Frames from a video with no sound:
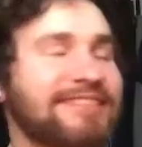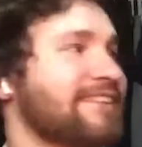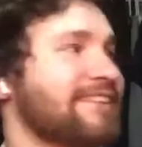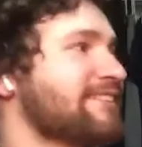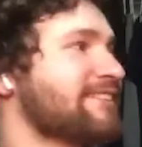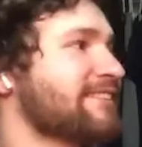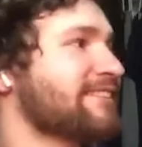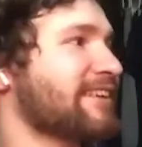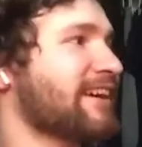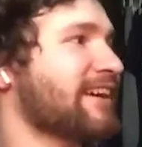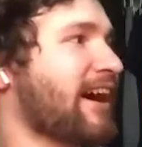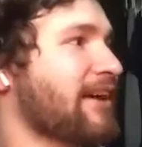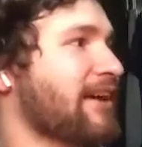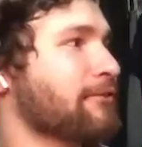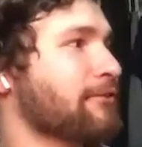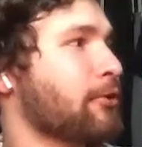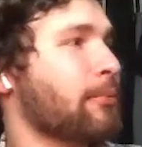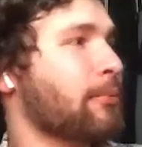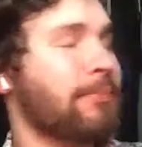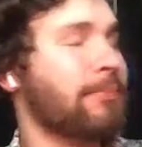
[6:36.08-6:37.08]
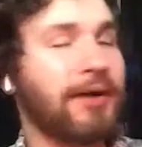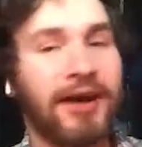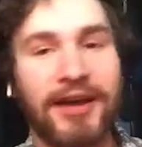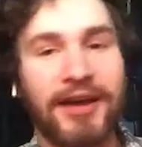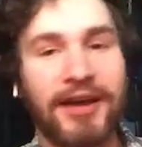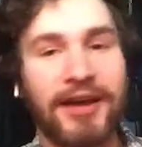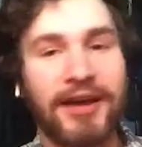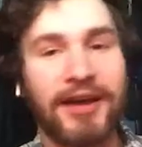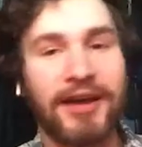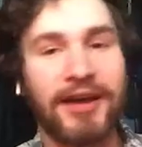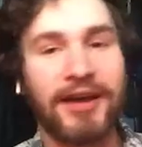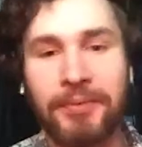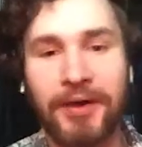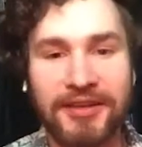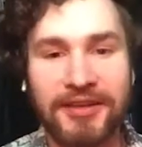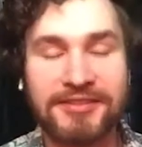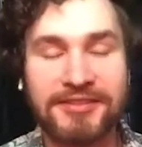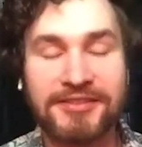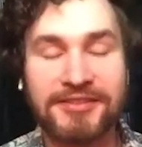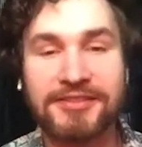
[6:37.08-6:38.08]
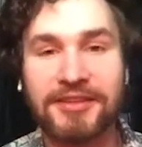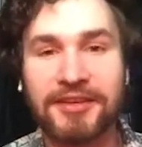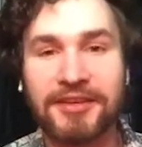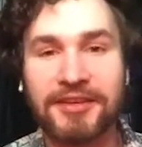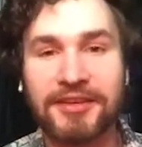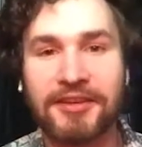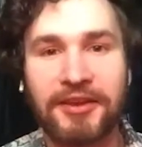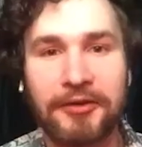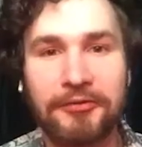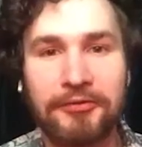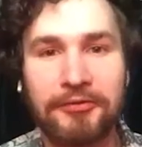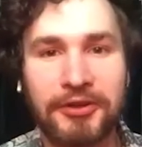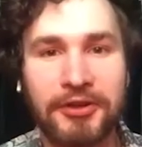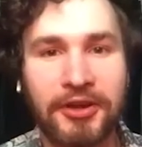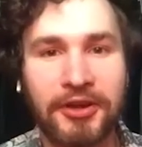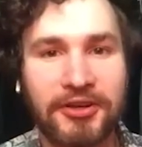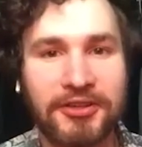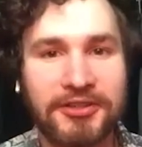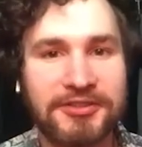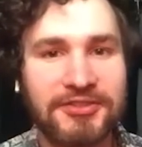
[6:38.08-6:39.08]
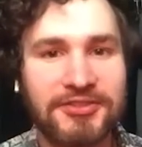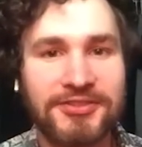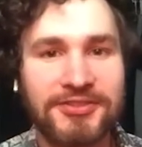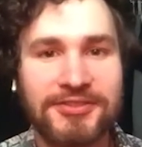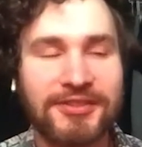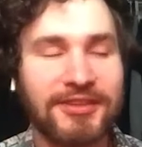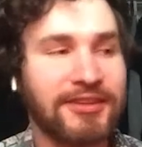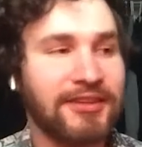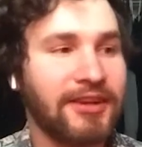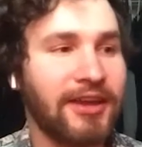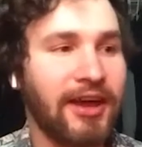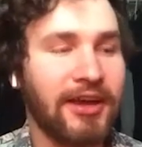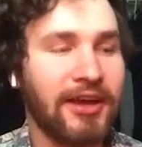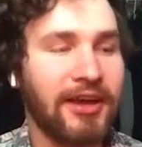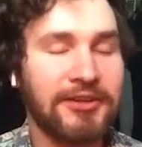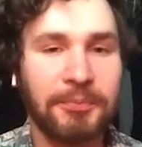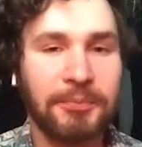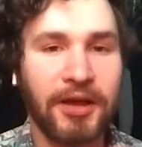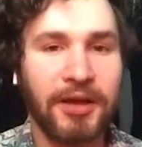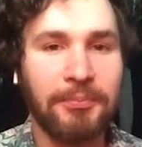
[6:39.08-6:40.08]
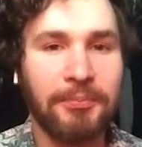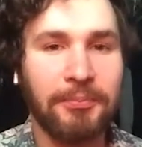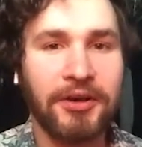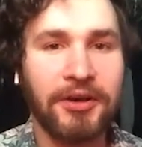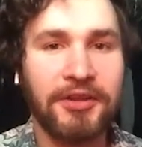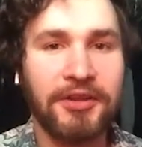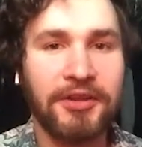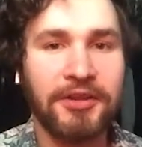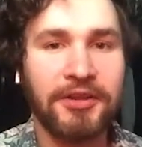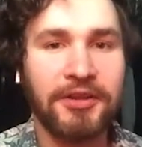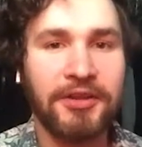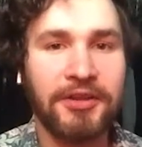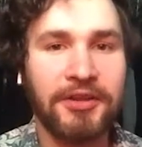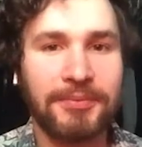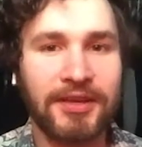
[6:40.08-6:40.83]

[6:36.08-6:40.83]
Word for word: knew what nice. That was. I have a whole, I have a whole box of the cards. I I, I bought them